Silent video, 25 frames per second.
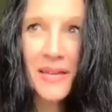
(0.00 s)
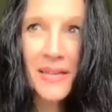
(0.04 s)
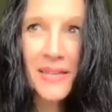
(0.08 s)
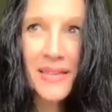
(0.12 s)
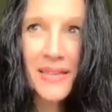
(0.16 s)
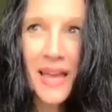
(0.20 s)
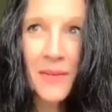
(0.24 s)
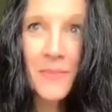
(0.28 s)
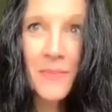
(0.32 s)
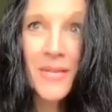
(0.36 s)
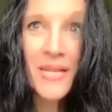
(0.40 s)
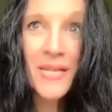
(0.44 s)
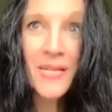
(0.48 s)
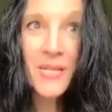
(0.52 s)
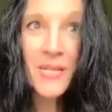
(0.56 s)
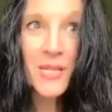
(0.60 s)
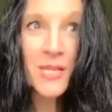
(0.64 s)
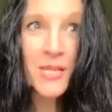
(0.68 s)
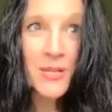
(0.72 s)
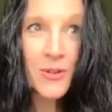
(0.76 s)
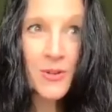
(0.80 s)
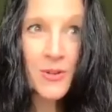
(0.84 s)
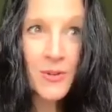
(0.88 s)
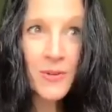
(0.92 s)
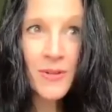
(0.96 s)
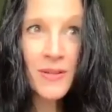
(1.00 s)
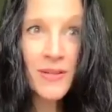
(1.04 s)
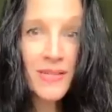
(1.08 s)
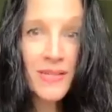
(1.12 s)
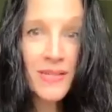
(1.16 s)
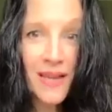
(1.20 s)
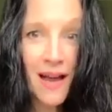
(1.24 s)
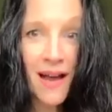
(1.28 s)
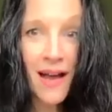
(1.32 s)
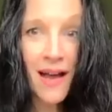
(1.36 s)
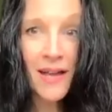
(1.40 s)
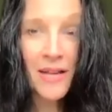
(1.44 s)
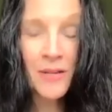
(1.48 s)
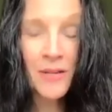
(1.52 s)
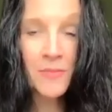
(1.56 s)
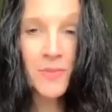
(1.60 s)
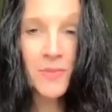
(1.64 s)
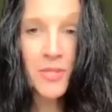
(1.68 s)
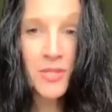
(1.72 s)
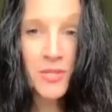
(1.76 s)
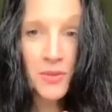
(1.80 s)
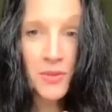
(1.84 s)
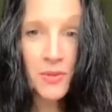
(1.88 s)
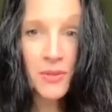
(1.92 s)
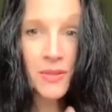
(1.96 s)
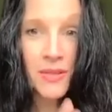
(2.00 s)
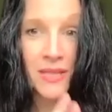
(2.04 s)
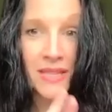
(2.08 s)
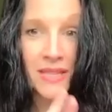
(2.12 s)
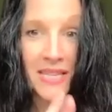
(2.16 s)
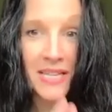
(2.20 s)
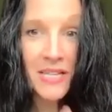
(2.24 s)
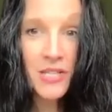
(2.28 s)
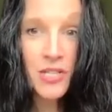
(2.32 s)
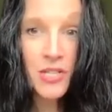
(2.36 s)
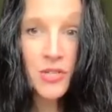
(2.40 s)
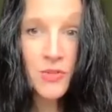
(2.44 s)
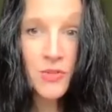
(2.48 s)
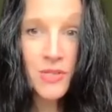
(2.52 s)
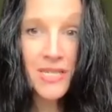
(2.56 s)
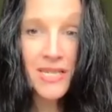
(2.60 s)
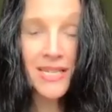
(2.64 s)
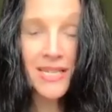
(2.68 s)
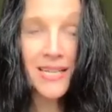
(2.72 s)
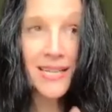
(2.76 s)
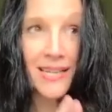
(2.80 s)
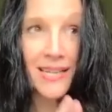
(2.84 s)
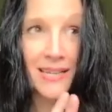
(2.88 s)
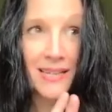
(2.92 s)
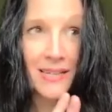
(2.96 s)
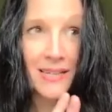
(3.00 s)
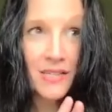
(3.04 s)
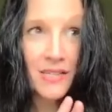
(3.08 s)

That means certain times, certain things you did,